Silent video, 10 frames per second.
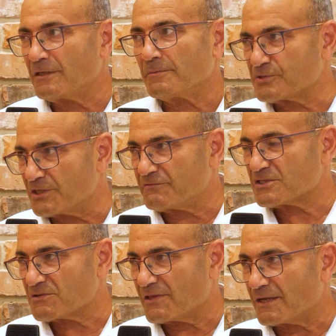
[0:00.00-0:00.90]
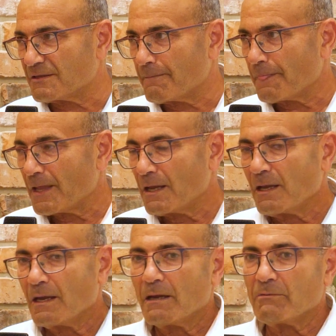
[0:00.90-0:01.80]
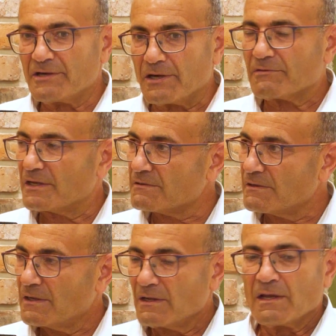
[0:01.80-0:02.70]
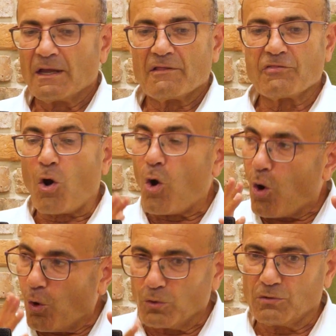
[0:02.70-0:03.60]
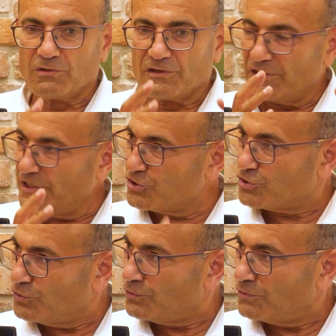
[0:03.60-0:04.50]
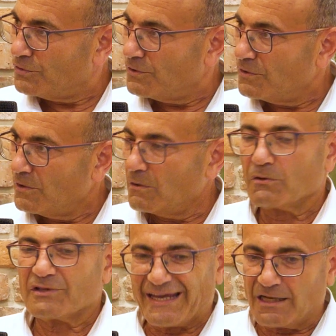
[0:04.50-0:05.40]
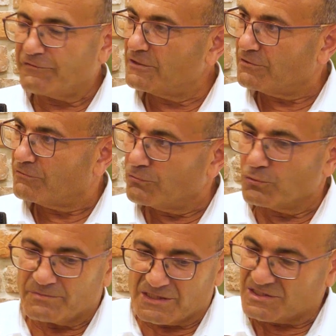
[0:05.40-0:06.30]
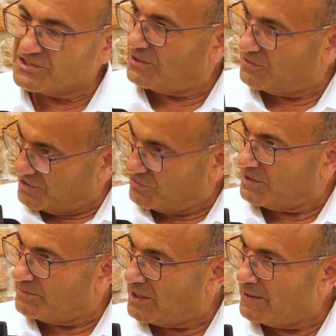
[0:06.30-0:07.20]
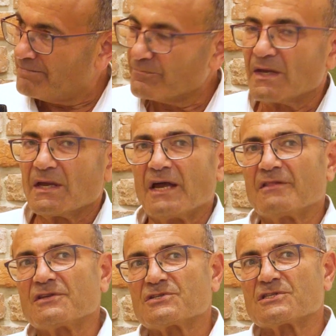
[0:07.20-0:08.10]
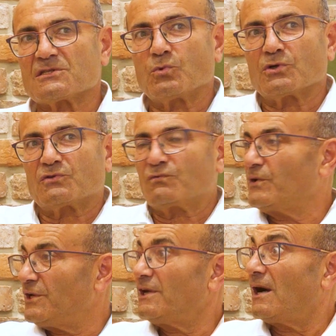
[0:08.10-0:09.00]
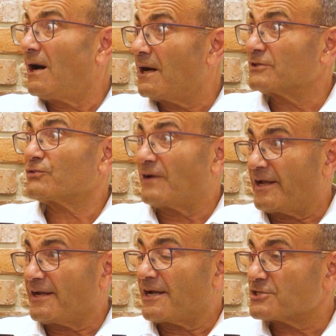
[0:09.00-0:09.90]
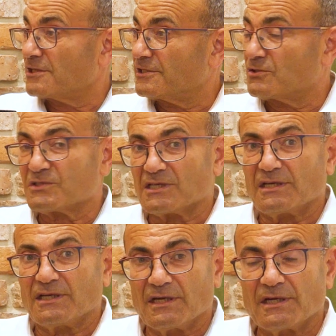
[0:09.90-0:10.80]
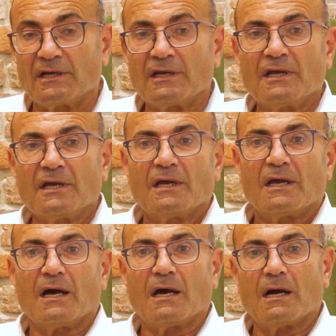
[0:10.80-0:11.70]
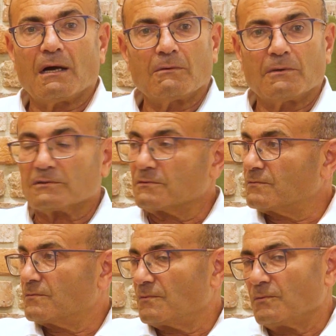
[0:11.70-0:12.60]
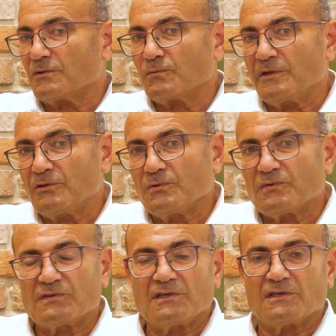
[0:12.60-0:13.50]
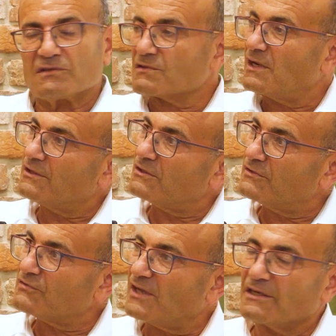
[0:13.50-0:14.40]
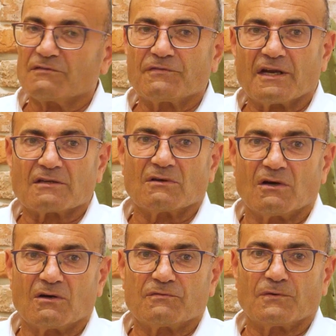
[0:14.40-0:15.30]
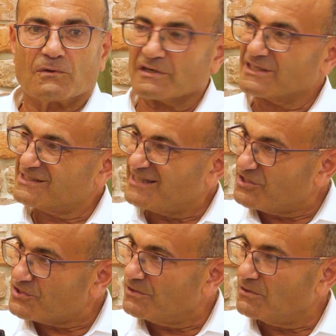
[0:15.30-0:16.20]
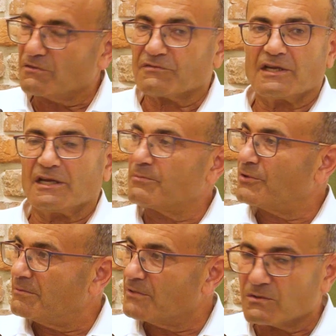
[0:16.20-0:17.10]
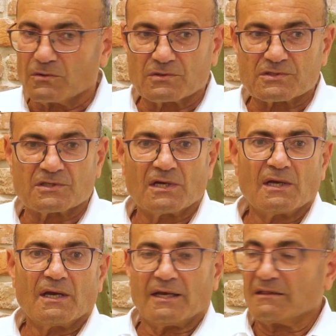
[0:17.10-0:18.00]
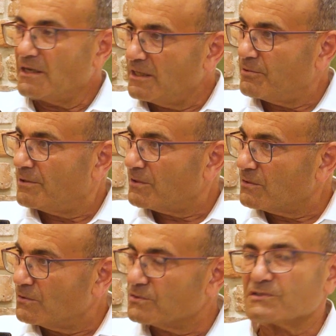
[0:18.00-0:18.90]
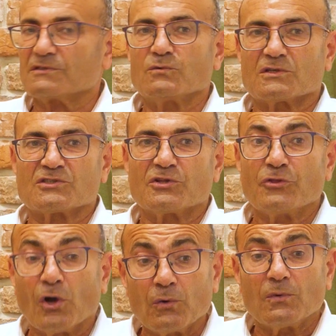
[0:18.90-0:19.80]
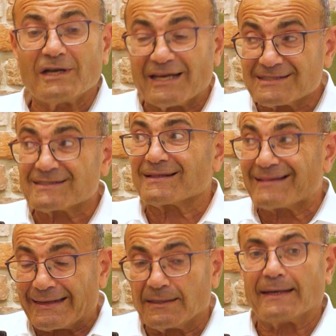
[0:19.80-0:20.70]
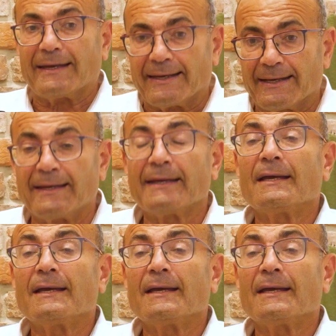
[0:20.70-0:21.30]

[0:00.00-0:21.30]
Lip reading: lip service to that. We know that. The whole issue, or the elephant in the room, is Saudi Arabia, and this is what we are trying actually to say here. What we do see is kind of a side effect of, or extension of, the Abraham Accords, and the Abraham Accords was no less than a